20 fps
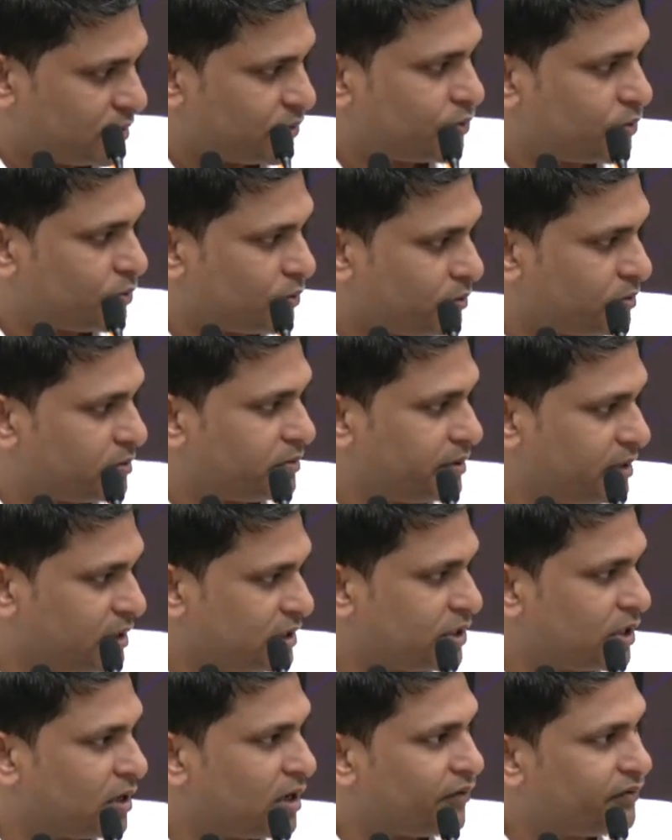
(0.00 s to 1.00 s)
So
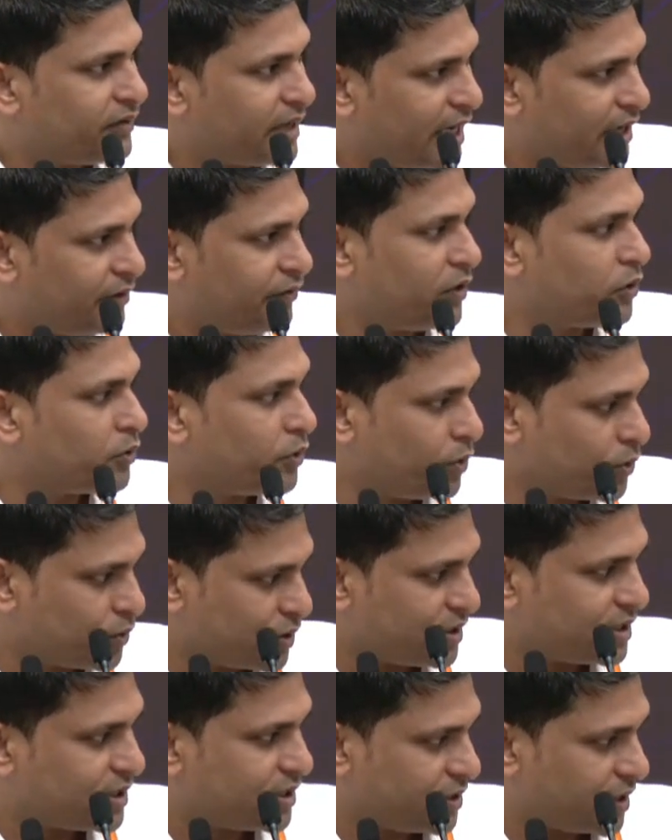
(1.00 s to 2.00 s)
instead of that, we could use
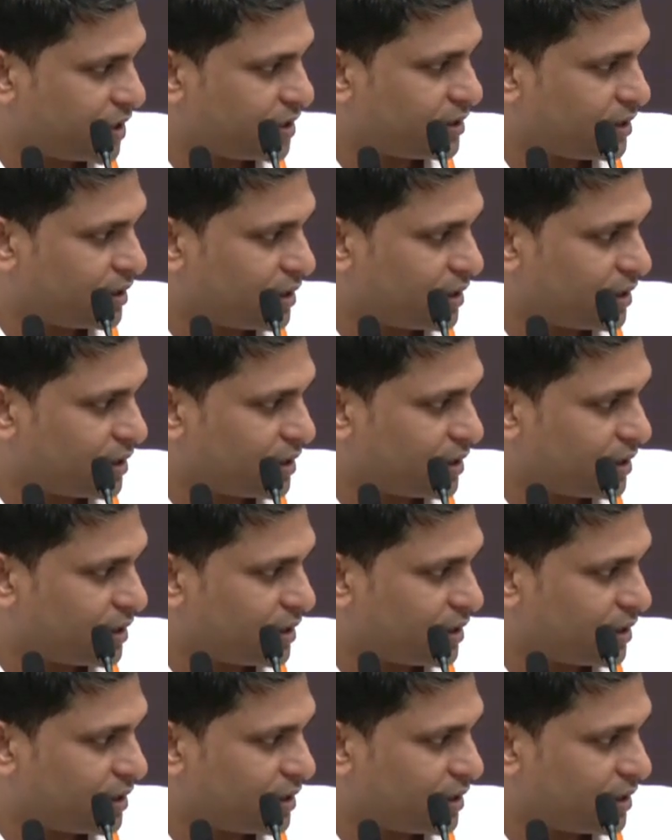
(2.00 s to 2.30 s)
this thing.